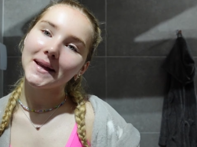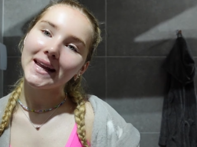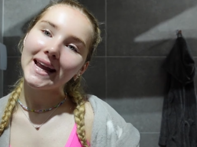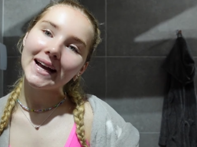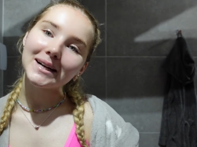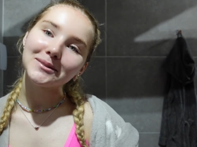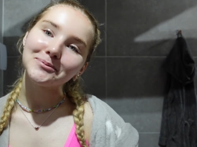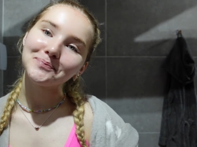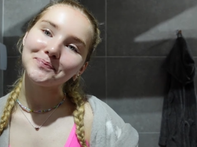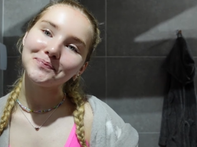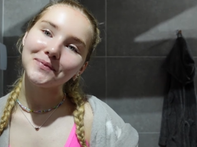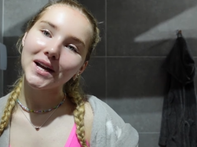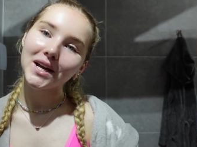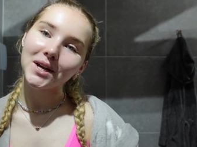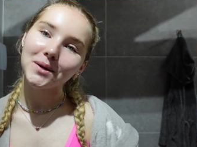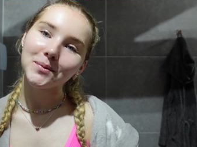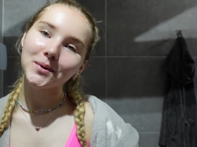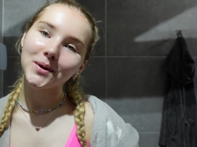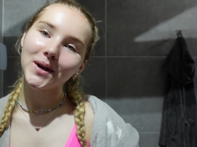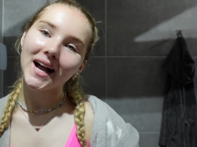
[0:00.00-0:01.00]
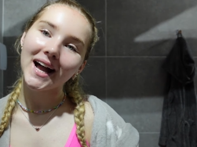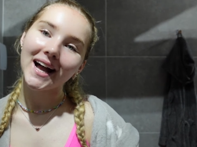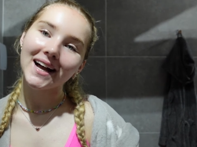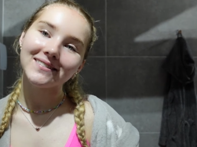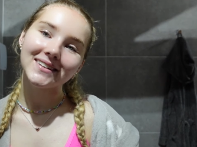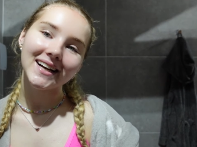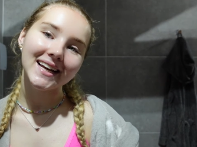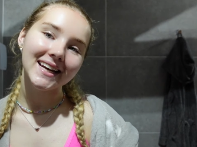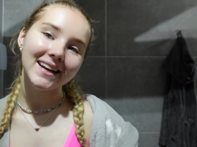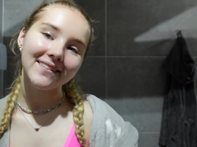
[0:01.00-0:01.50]
Yeah, I hope you
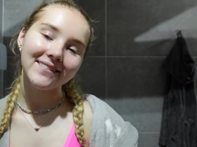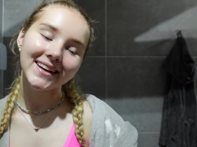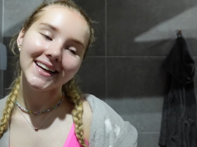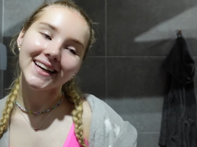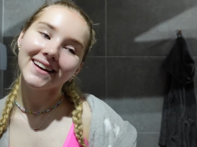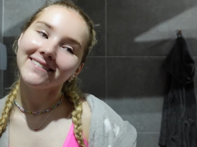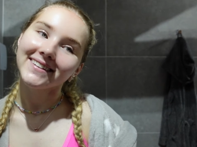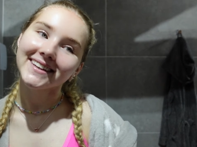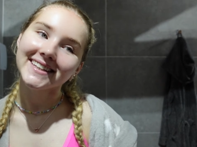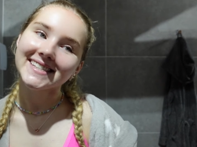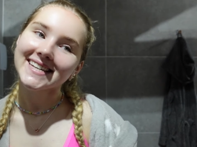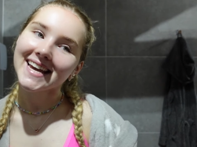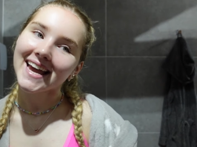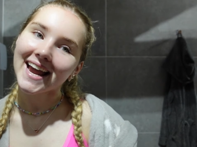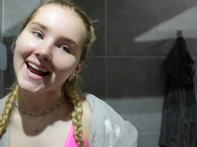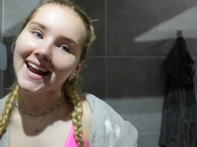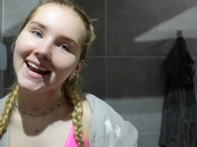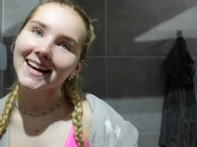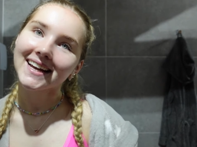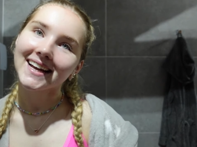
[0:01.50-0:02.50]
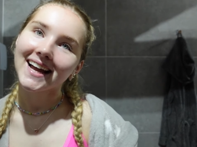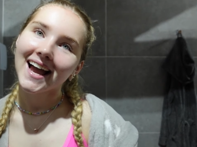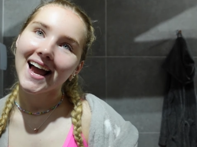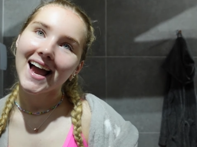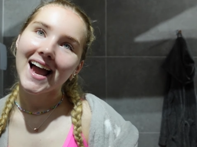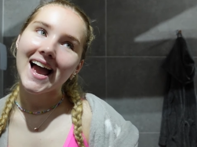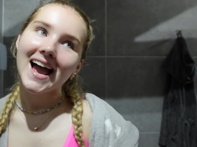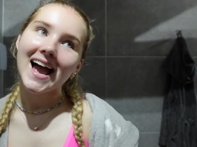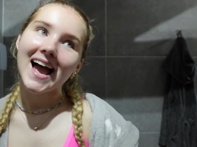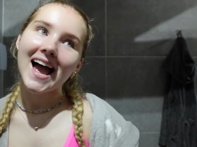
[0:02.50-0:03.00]
have a lovely, lovely day,
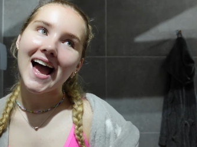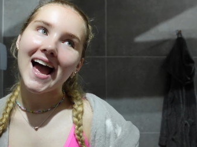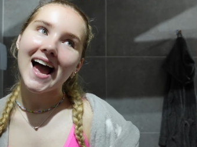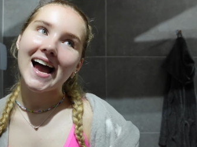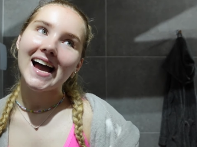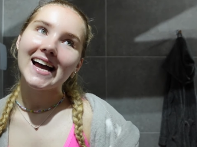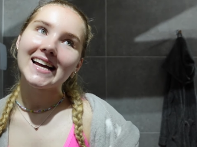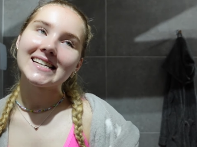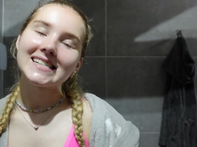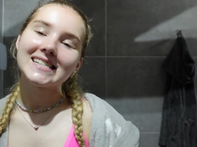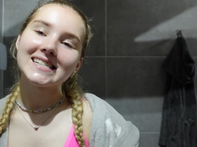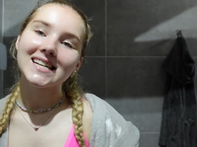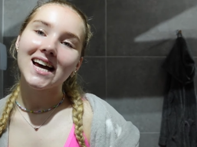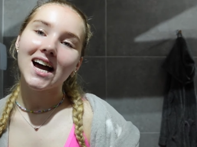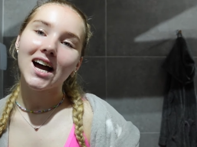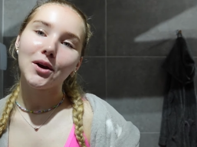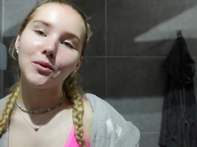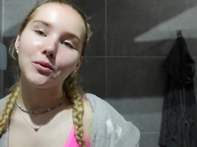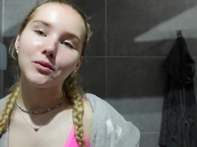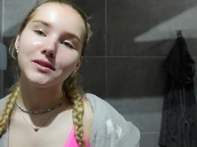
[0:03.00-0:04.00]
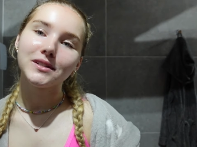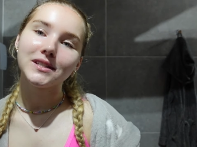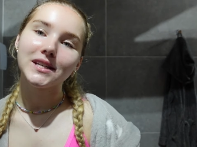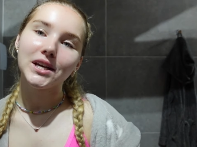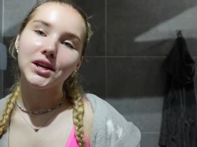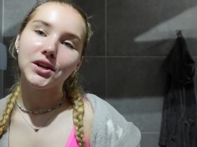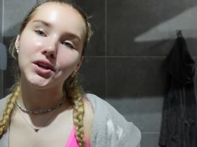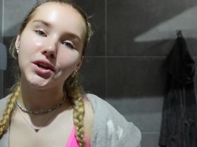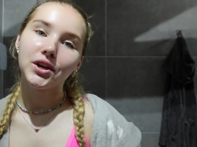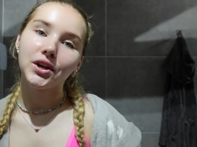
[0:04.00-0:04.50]
and I will
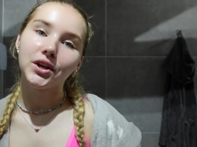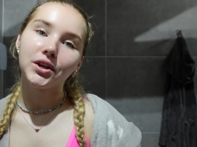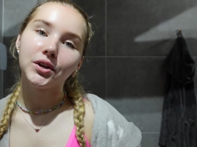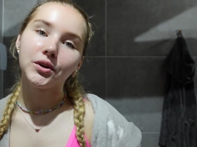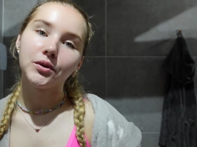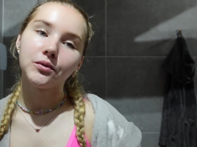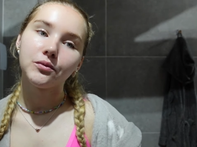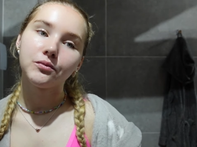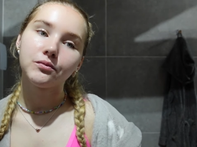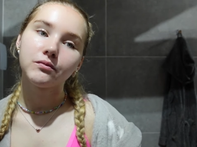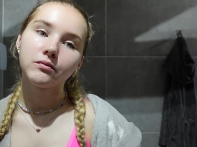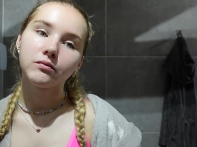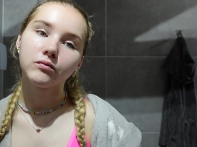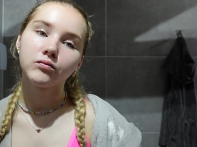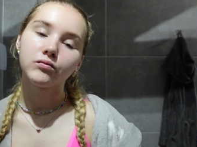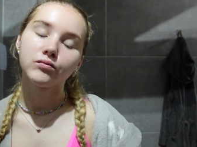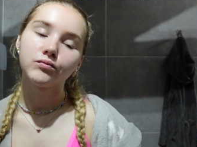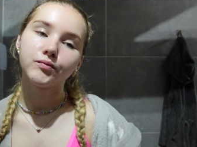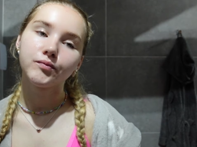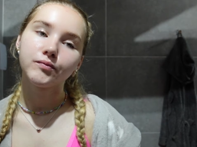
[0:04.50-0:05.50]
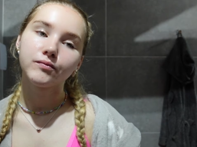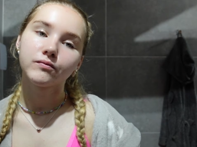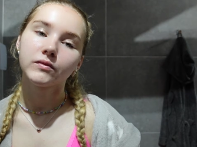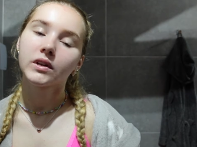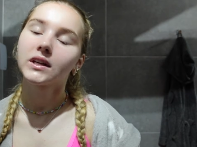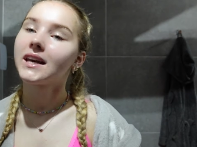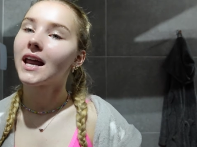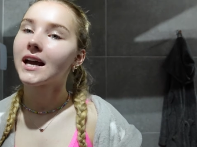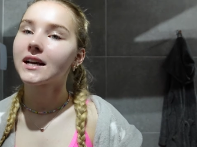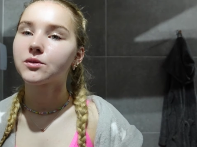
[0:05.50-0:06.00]
see you
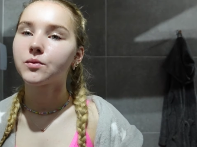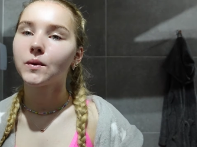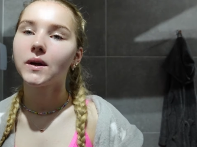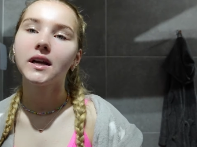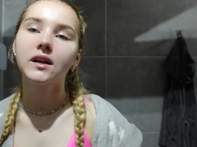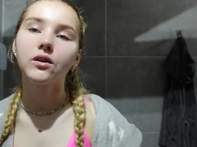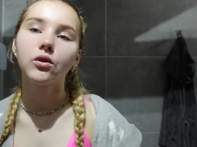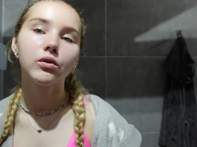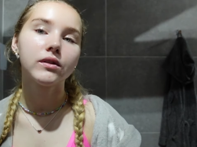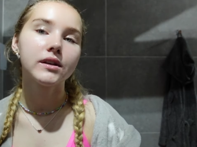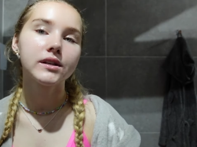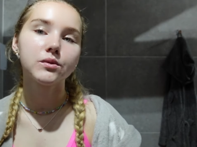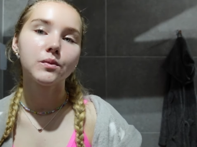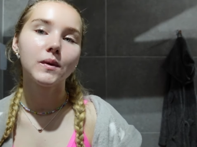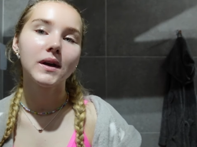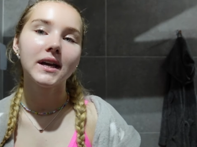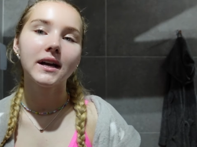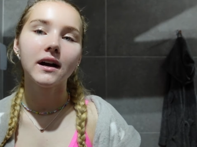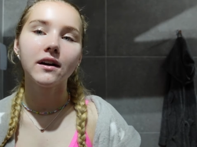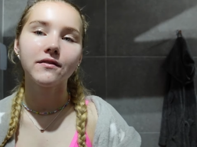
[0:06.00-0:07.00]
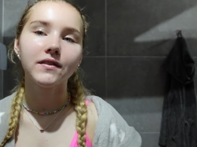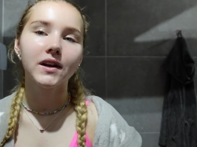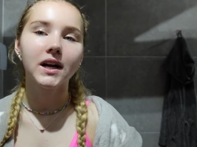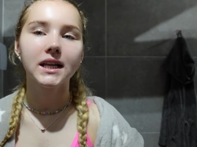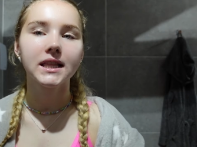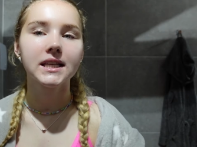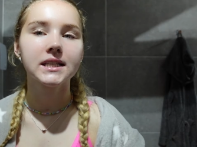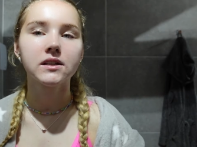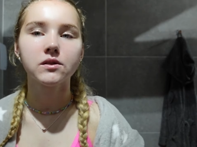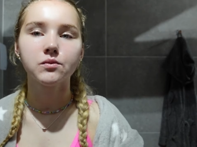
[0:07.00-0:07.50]
next week or this week. I feel
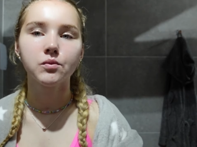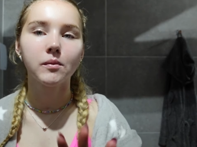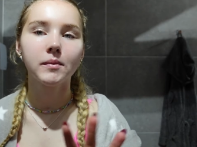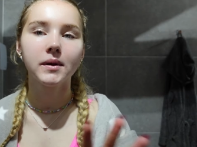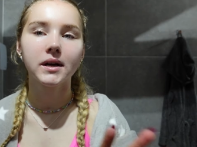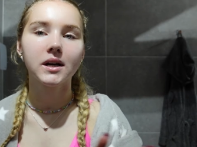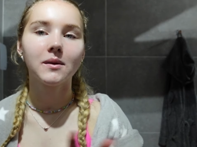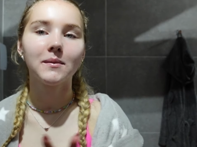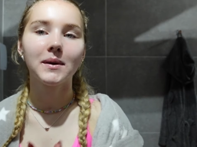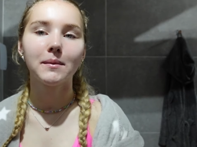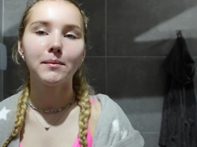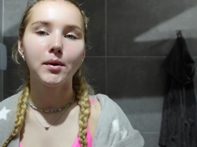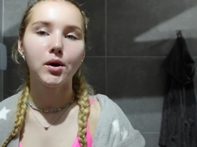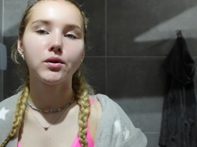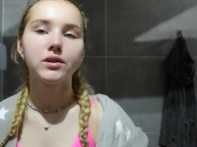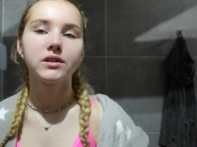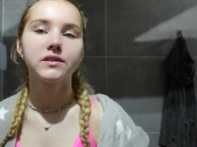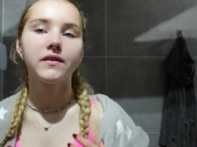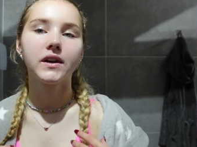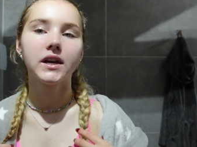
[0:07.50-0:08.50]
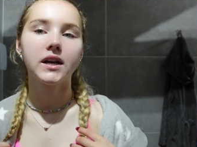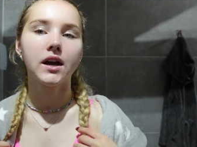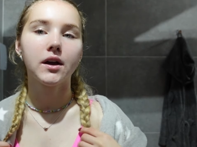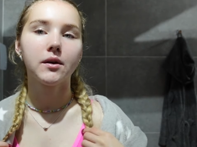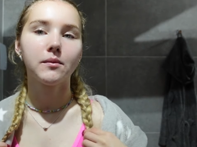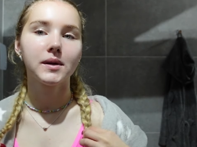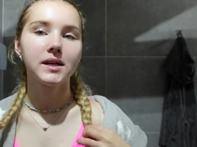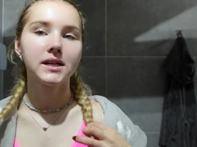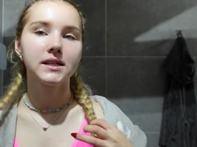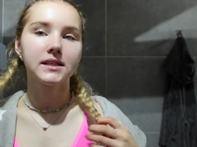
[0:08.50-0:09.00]
like this is probably going to be a bonus video
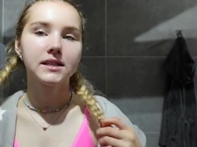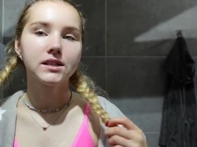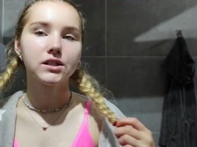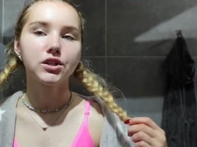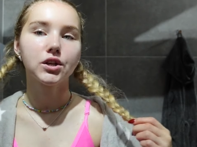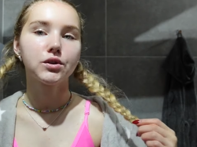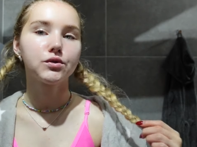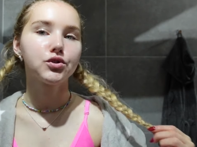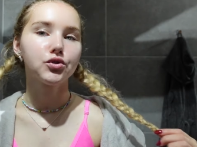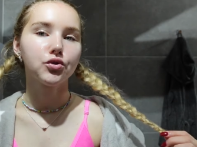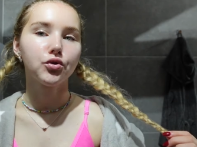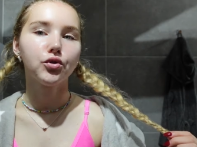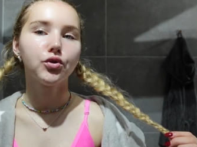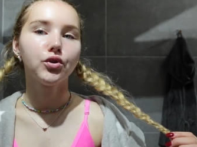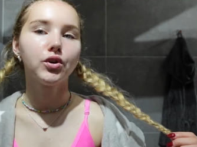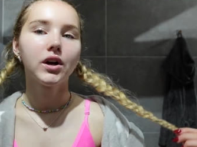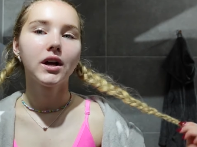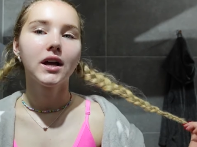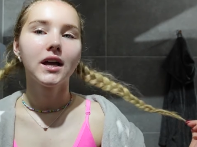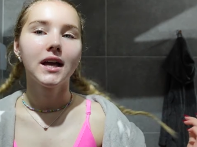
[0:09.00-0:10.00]
because it's so short.